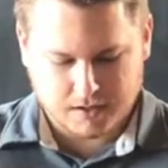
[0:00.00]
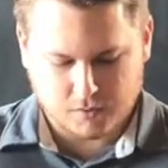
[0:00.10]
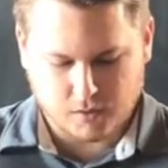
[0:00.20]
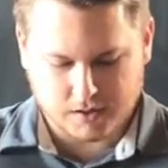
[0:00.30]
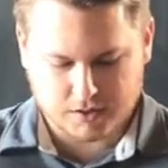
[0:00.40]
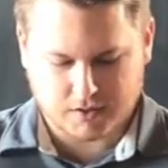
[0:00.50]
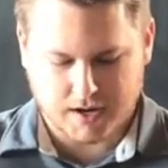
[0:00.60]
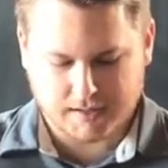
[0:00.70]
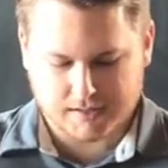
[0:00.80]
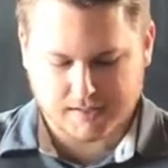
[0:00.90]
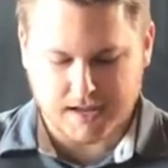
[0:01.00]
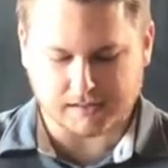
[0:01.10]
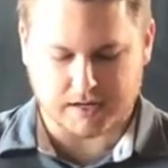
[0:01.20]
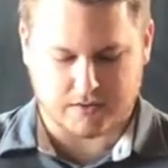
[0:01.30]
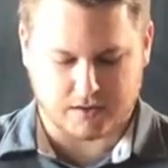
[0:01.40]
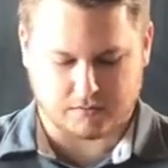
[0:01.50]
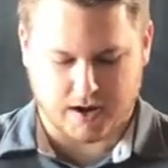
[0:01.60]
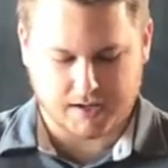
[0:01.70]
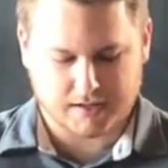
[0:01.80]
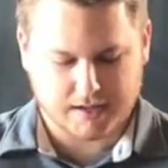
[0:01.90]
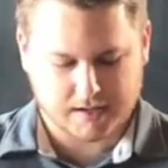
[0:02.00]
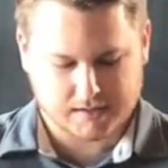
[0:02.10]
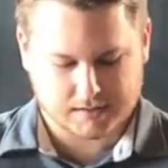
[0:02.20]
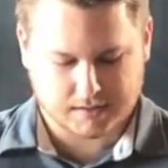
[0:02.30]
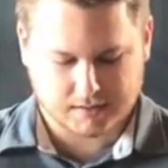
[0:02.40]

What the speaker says: You aren't trying to sell anything, right? He asked.